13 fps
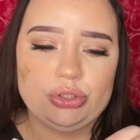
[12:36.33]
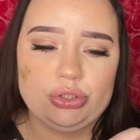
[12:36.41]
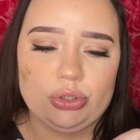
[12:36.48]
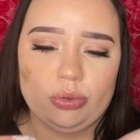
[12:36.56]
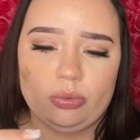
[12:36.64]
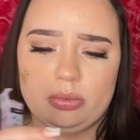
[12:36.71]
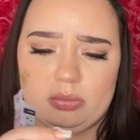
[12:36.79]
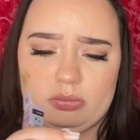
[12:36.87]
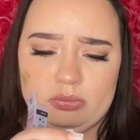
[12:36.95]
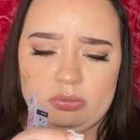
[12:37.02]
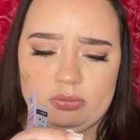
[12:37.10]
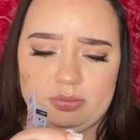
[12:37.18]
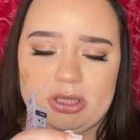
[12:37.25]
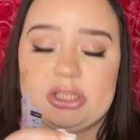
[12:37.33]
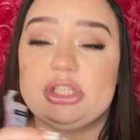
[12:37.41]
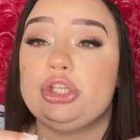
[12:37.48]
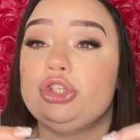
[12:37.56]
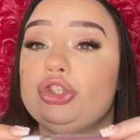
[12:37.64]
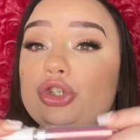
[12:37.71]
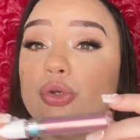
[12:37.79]

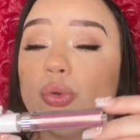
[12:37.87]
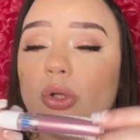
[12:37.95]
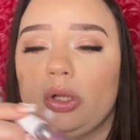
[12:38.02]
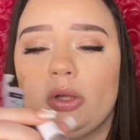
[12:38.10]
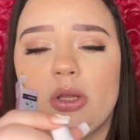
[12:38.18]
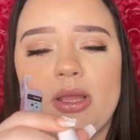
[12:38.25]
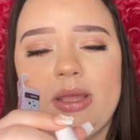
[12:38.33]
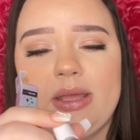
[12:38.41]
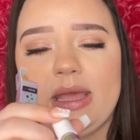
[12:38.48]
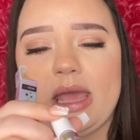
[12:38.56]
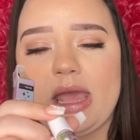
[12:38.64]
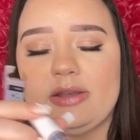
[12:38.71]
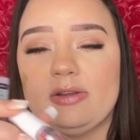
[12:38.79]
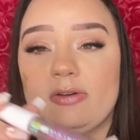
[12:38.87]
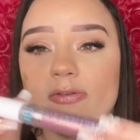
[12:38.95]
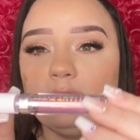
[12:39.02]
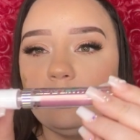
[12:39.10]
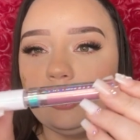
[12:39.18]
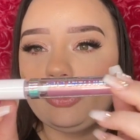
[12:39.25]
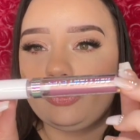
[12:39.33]
Jewel and
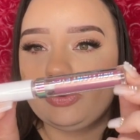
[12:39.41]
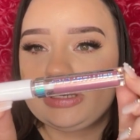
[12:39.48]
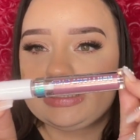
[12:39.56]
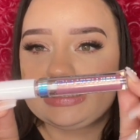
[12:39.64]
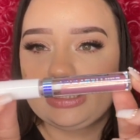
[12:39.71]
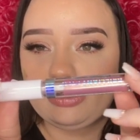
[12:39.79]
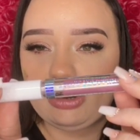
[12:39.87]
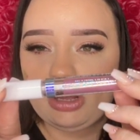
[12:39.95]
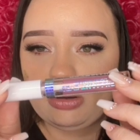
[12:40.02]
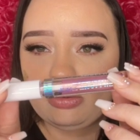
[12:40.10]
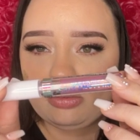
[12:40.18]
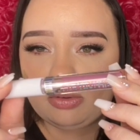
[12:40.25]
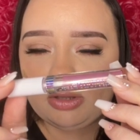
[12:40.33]
430.